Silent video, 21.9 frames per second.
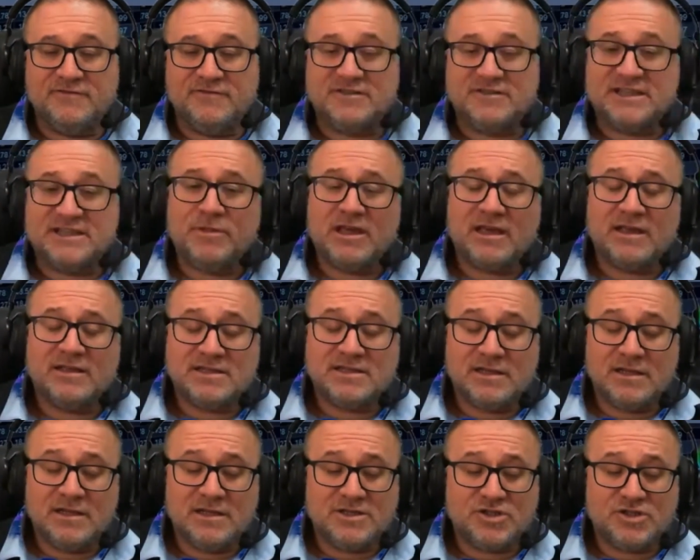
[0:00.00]
something
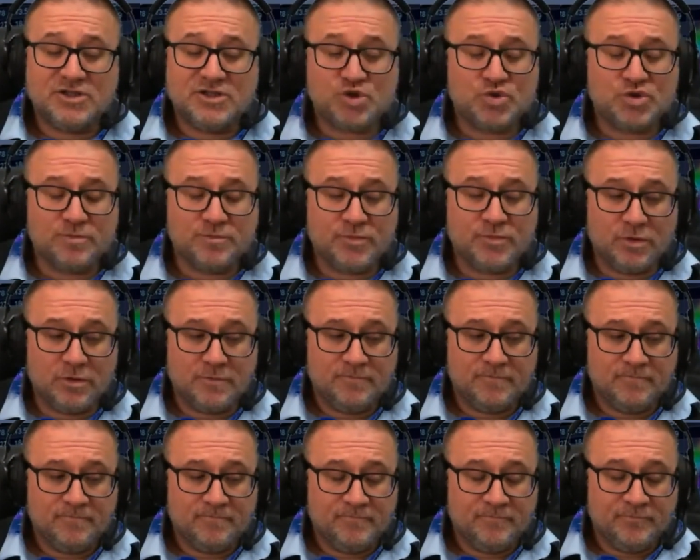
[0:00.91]
is suitable
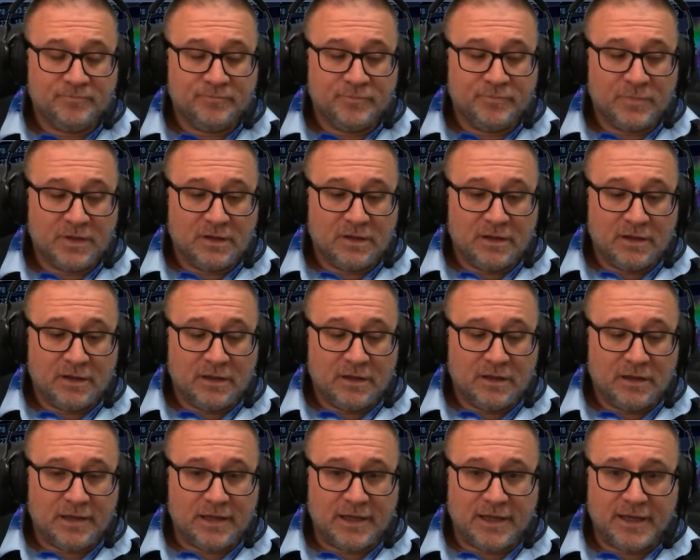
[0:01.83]

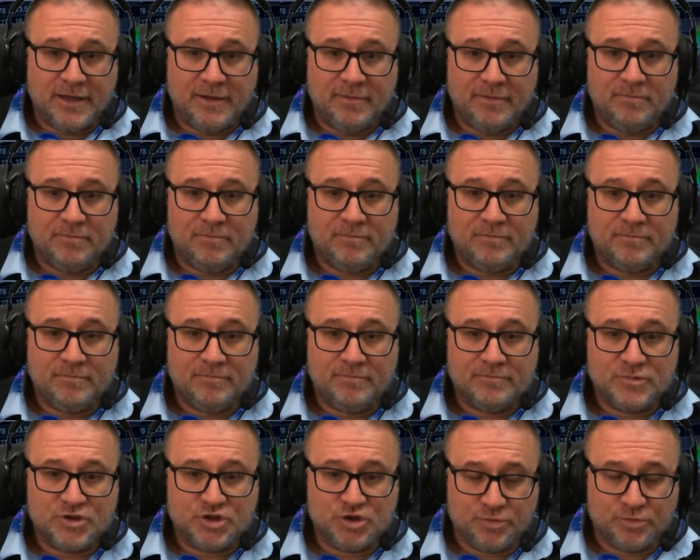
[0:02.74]

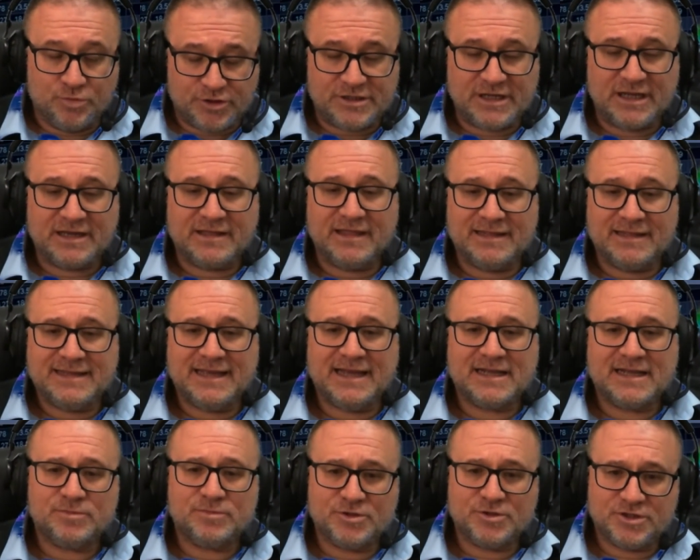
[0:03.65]
to protect their
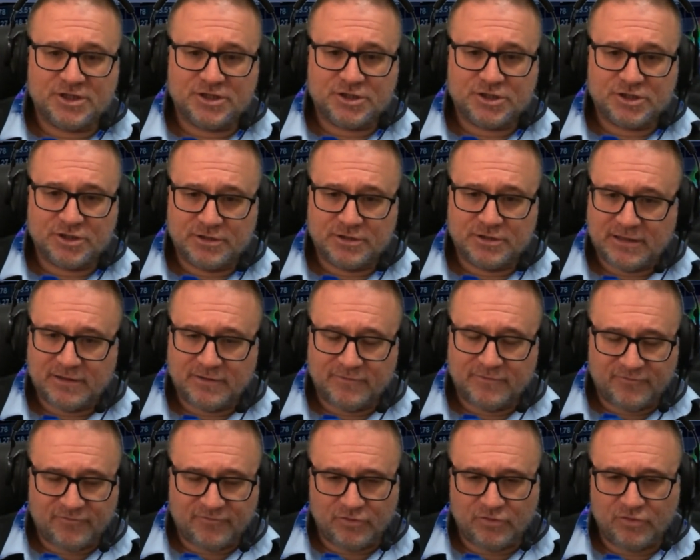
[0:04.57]
tax position,
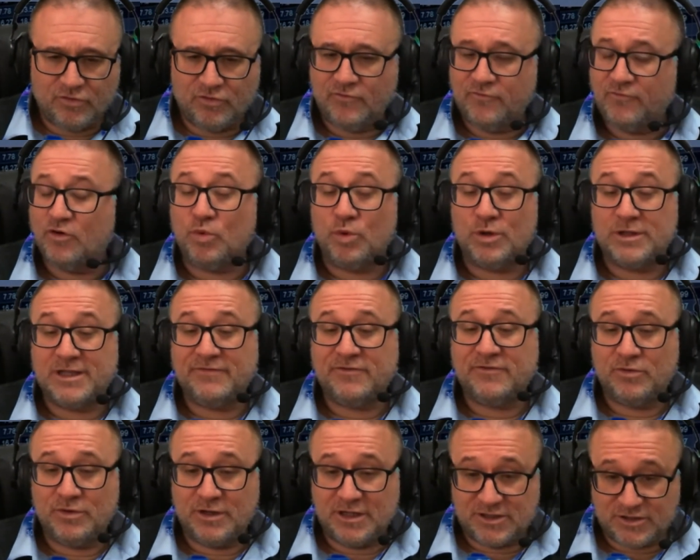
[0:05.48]
and for
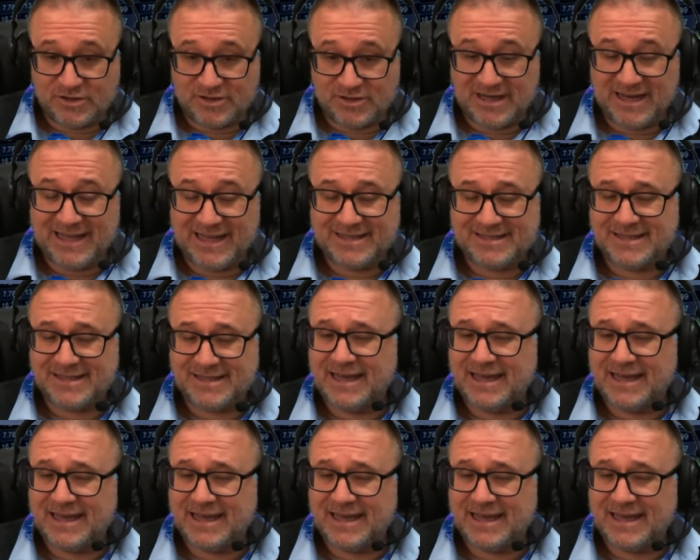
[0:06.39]
whatever reasons, less